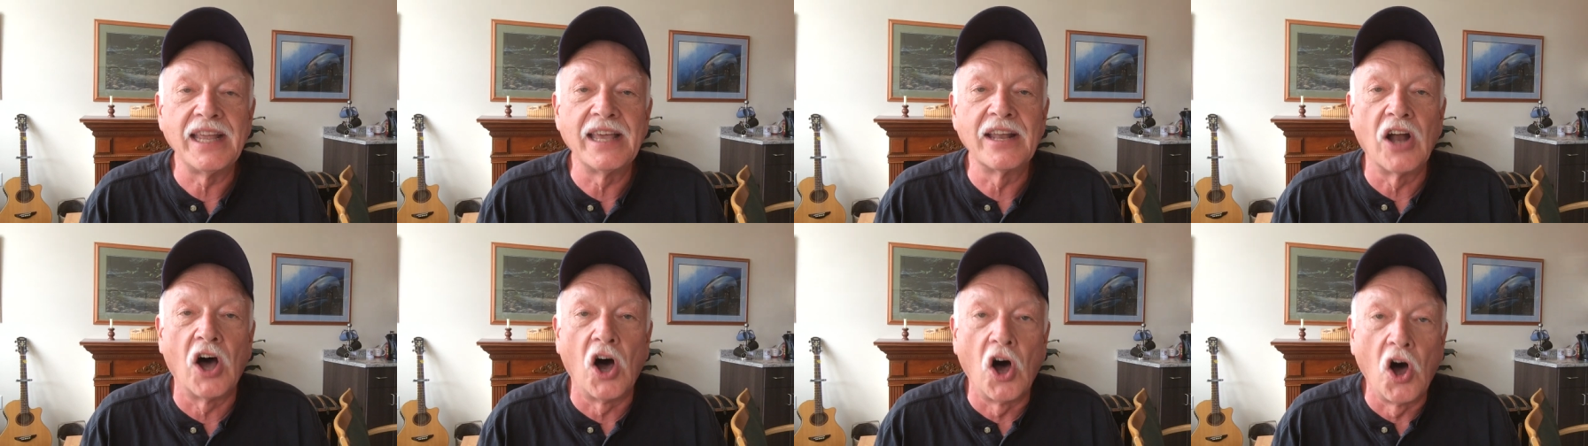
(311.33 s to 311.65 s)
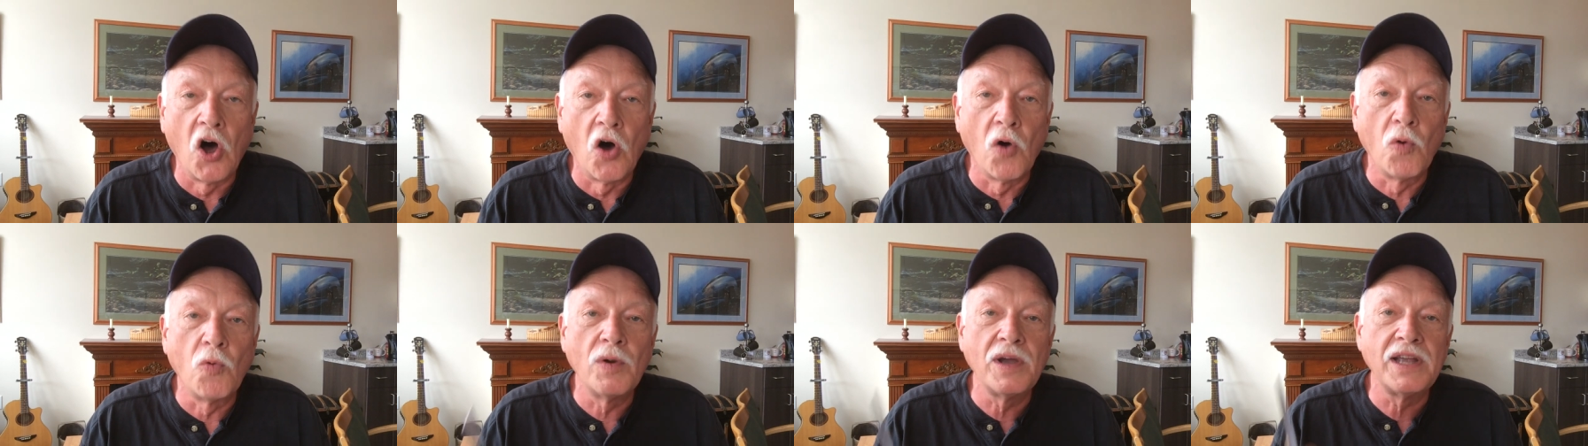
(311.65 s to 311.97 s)
It
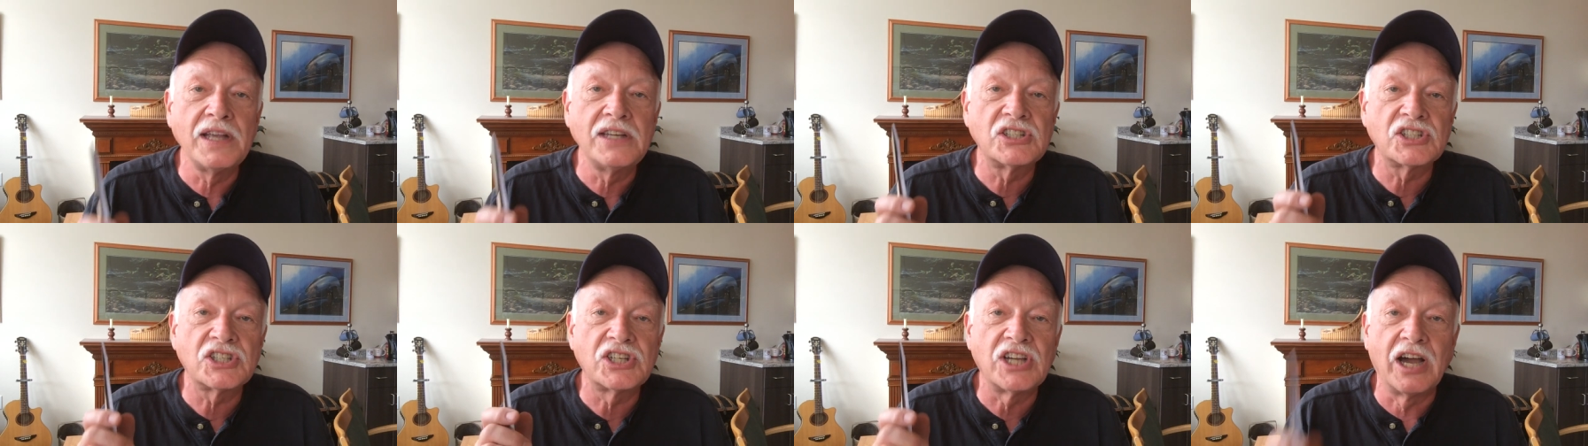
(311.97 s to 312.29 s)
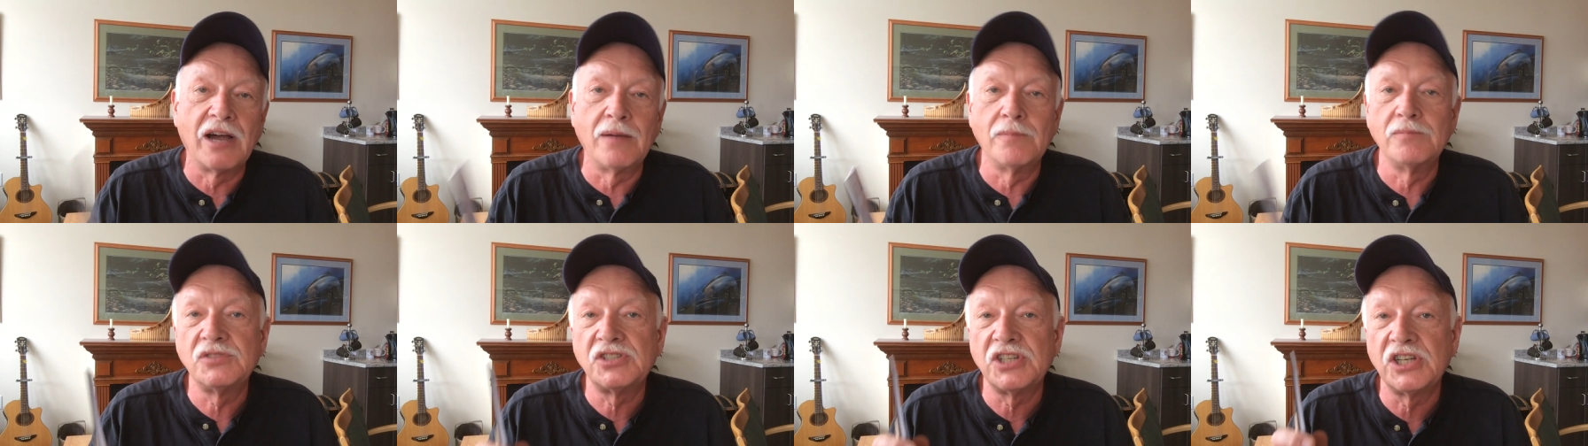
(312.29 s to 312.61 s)
always
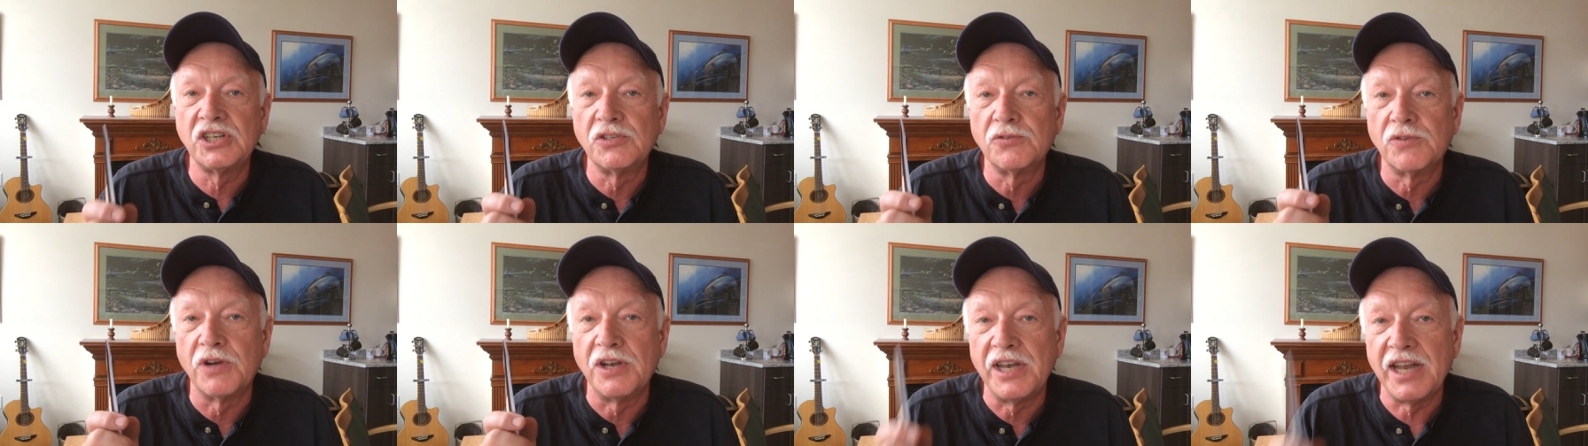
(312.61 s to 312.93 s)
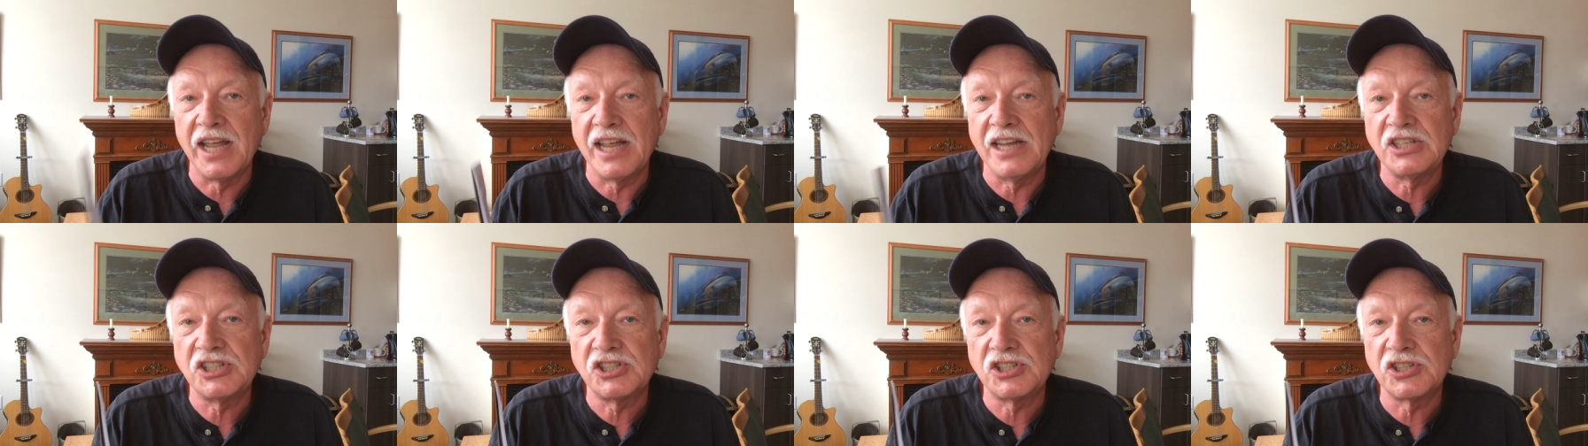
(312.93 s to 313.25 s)
comes into a
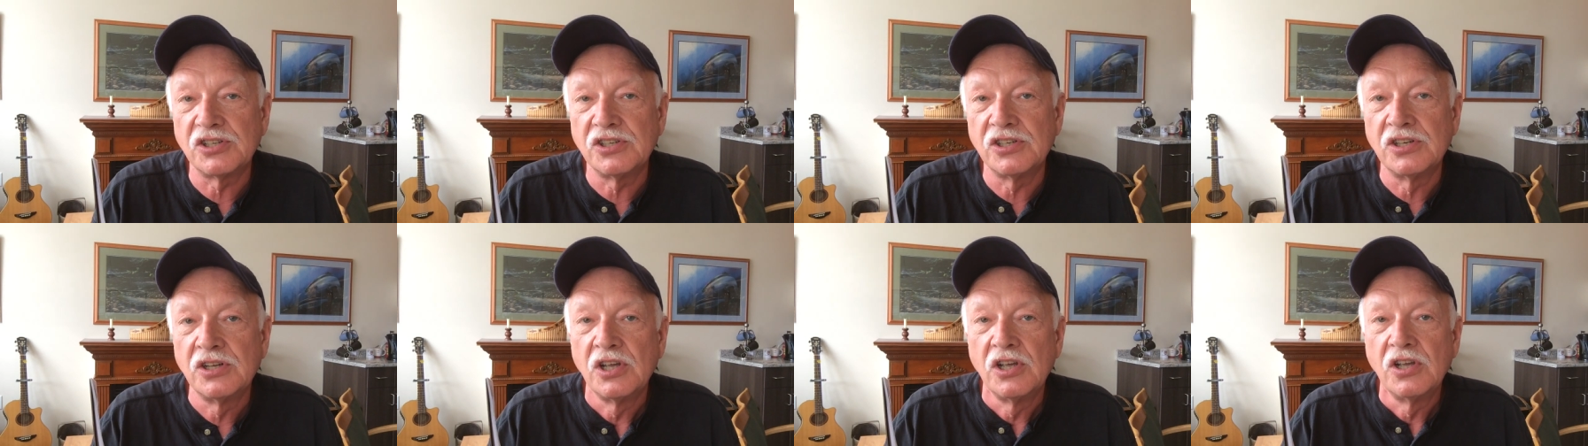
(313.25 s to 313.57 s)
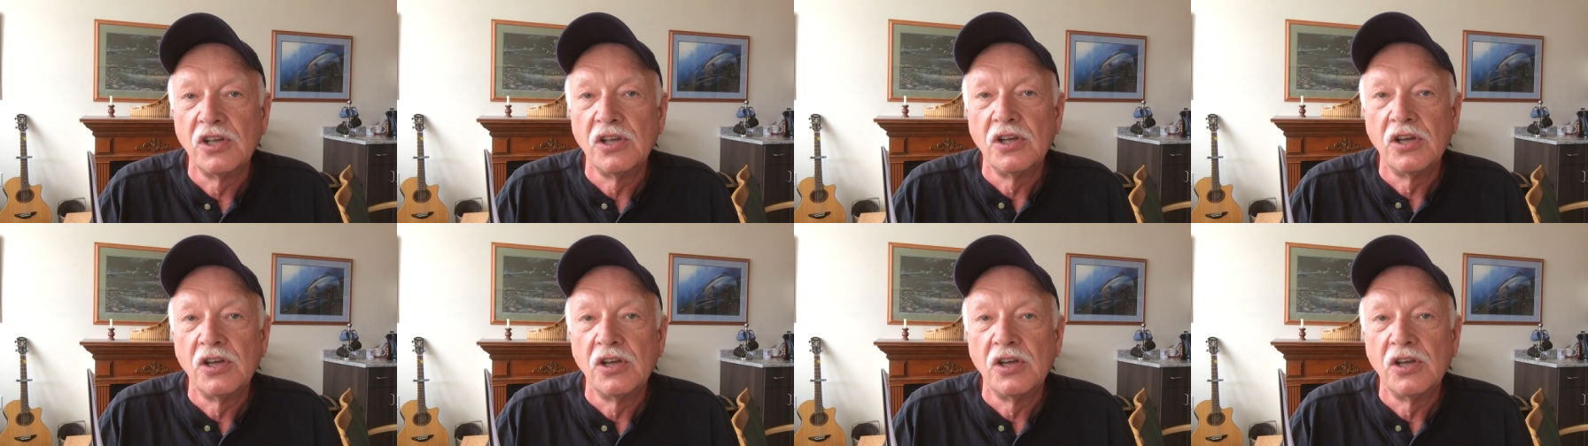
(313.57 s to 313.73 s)
nation